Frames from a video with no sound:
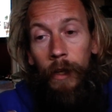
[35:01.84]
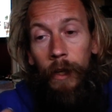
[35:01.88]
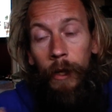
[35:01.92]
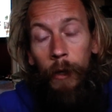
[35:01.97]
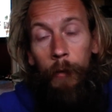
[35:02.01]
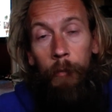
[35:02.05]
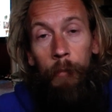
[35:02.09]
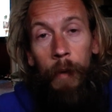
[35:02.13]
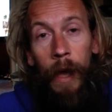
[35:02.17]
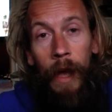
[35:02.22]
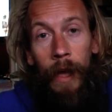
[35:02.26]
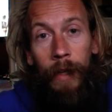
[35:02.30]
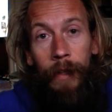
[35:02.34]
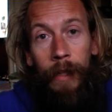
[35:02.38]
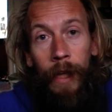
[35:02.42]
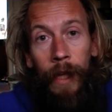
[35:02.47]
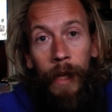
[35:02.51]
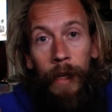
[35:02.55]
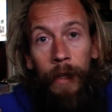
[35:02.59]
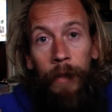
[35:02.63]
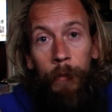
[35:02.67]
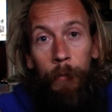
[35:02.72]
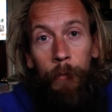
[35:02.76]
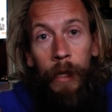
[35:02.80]
And back
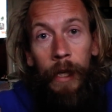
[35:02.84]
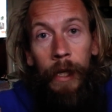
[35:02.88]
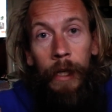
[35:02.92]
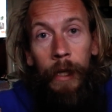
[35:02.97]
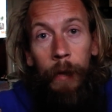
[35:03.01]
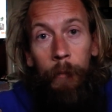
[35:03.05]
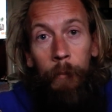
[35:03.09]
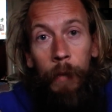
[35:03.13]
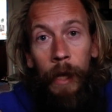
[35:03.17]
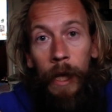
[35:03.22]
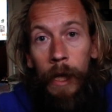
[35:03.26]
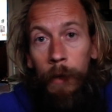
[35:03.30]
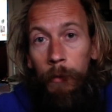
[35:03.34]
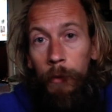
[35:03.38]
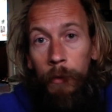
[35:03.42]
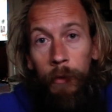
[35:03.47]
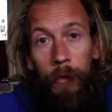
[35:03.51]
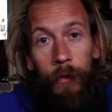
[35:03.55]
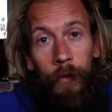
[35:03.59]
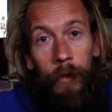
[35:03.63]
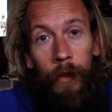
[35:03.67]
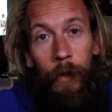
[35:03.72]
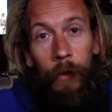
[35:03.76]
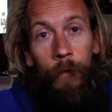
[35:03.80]
then, being a baby, we're
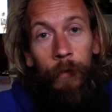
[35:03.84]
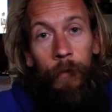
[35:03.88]
still